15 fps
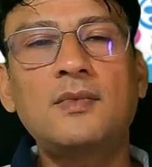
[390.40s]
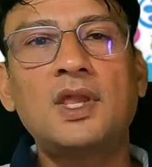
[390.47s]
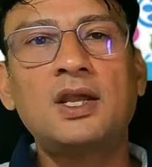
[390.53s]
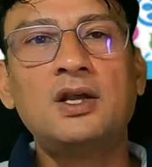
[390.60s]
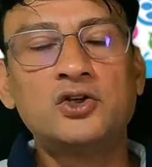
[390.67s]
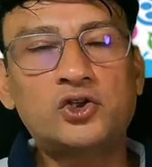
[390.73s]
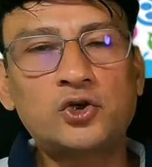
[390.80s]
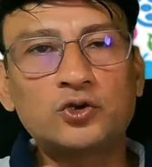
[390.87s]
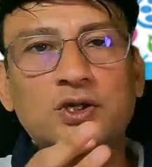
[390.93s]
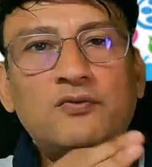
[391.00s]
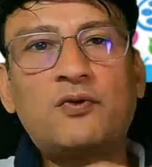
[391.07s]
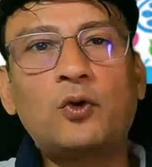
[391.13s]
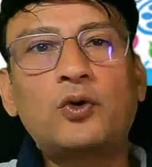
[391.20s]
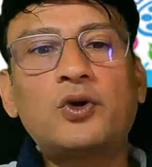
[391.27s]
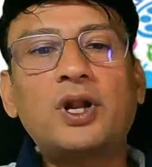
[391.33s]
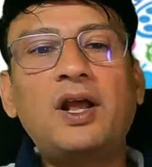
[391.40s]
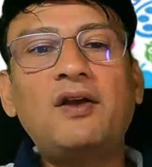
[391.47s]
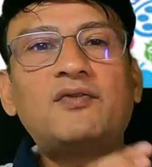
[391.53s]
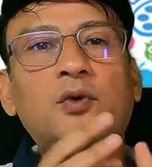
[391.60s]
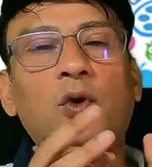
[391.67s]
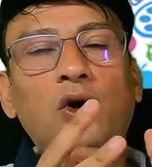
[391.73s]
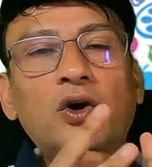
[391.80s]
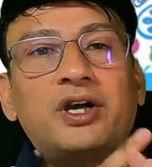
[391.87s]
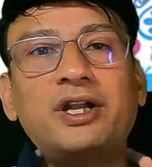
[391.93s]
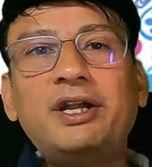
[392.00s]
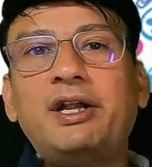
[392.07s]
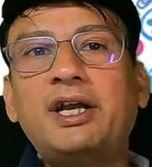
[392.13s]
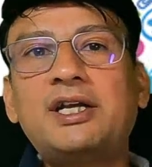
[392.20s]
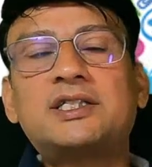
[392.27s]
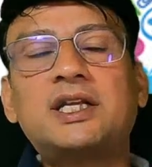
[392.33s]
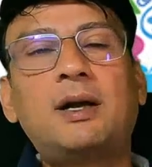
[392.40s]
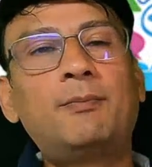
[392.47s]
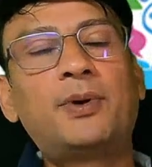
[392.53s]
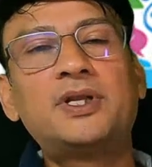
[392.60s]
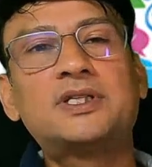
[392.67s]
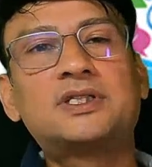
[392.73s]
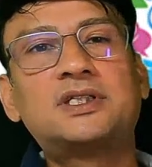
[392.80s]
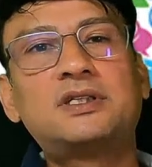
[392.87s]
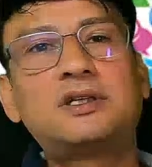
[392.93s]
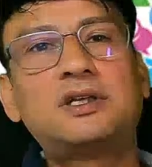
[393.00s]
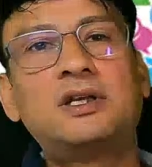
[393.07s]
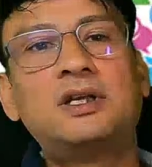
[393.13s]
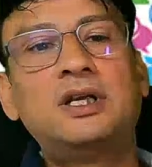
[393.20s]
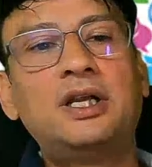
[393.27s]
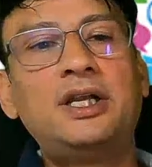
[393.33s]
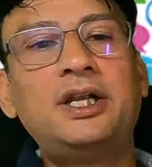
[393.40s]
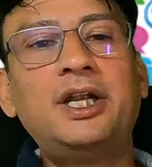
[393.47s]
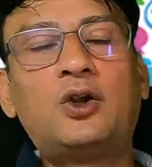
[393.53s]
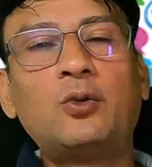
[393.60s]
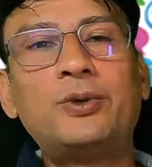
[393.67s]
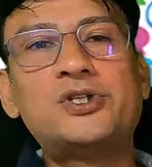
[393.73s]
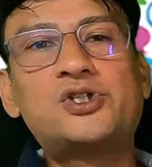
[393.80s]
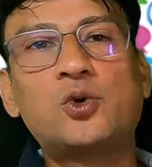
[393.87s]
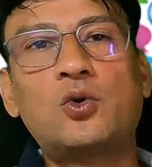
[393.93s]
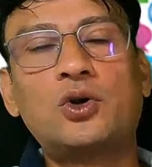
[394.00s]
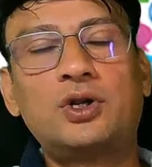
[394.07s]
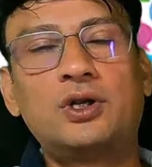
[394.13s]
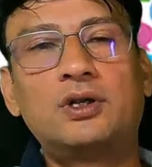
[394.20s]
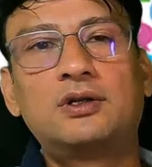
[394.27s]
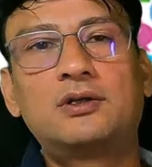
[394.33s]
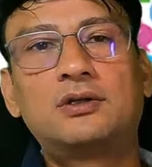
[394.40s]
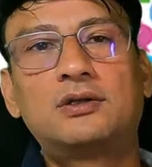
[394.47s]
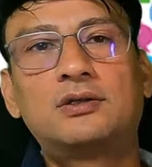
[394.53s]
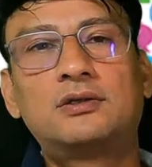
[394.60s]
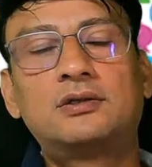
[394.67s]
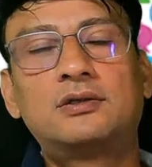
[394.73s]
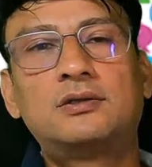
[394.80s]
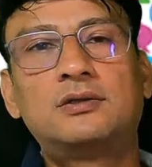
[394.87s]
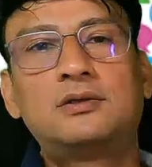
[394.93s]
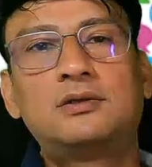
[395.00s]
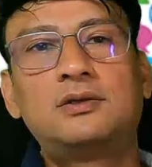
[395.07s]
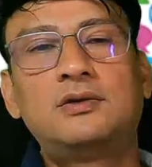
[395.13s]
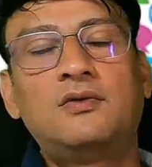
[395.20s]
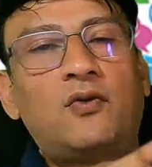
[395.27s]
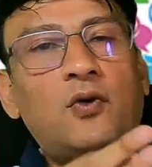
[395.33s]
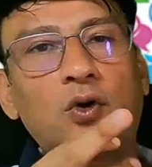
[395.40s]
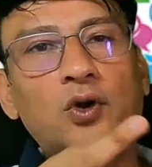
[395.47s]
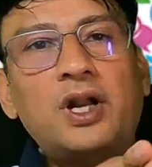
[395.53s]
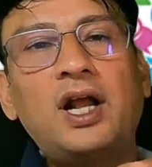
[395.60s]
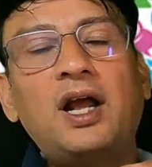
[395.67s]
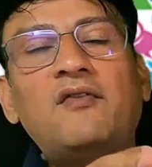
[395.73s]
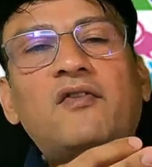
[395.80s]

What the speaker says: Show some photograph. Concrete examples need to be shown. Photograph,